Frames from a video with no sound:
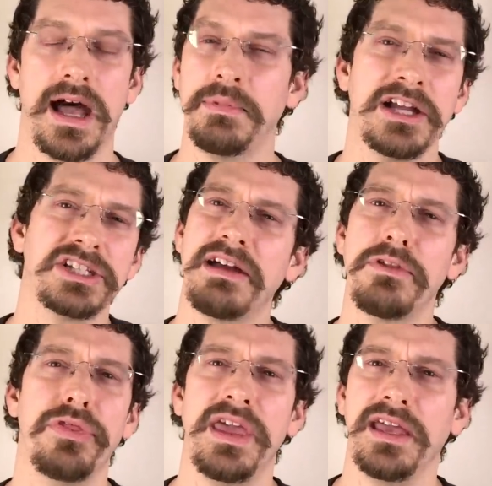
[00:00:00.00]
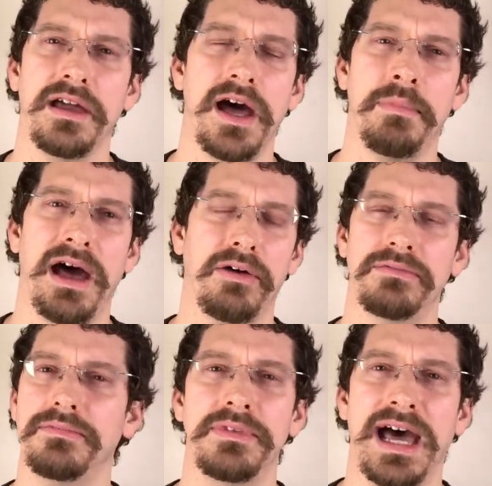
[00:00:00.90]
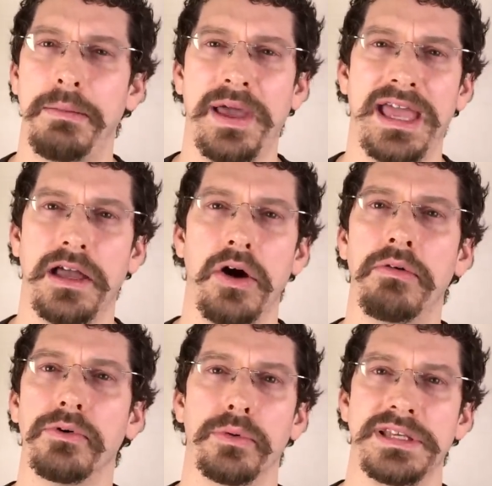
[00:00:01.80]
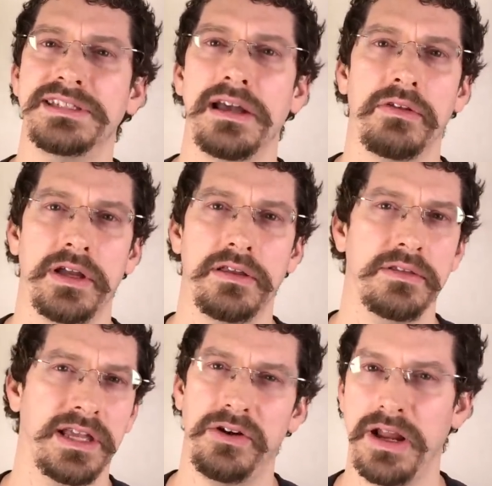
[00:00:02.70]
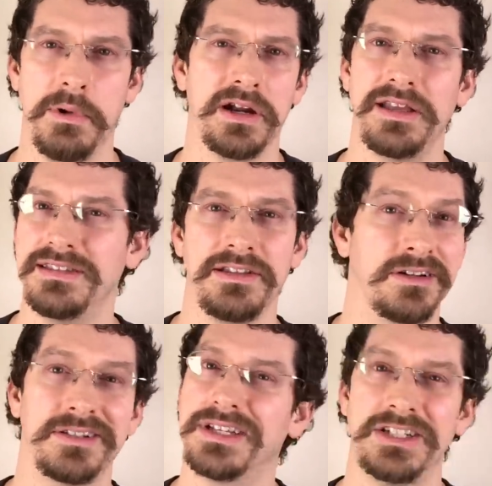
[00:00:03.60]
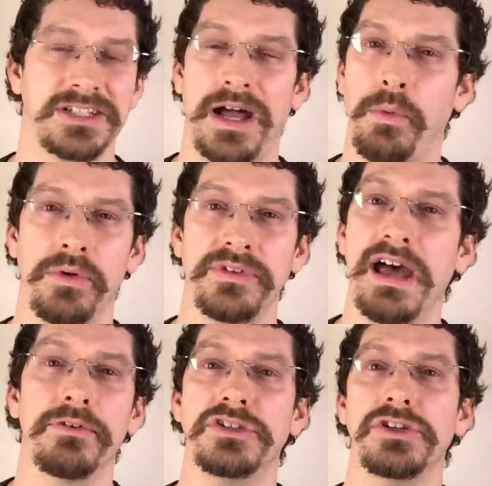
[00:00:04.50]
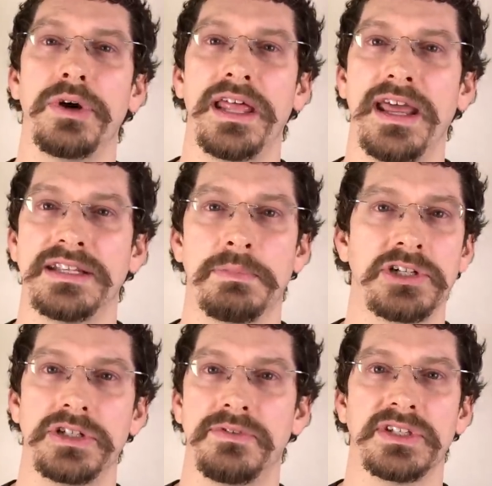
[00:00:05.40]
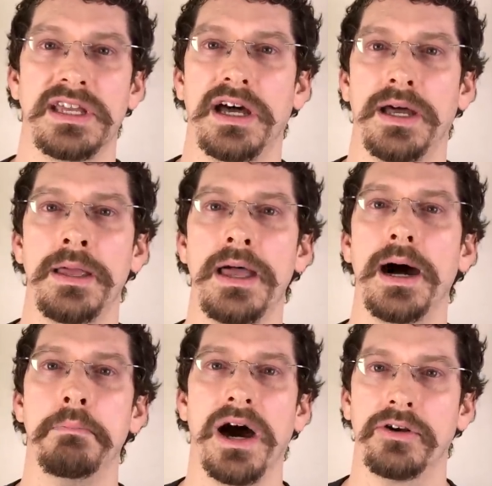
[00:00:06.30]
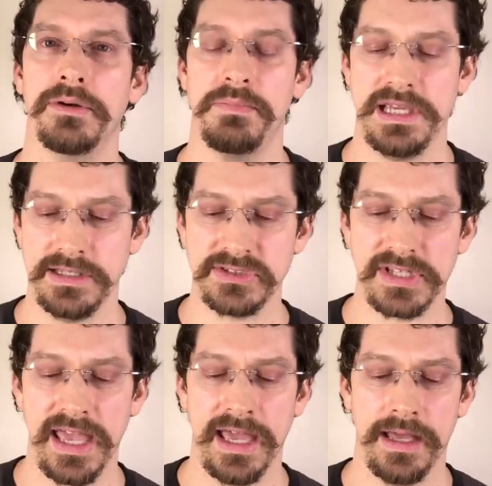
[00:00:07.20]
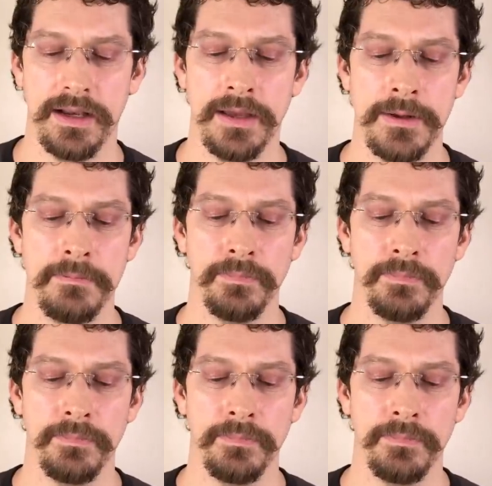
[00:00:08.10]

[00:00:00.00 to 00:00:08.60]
I just have a thing about not paying over retail at like gray market dealers. I will never do it, especially if it's like a modern piece. And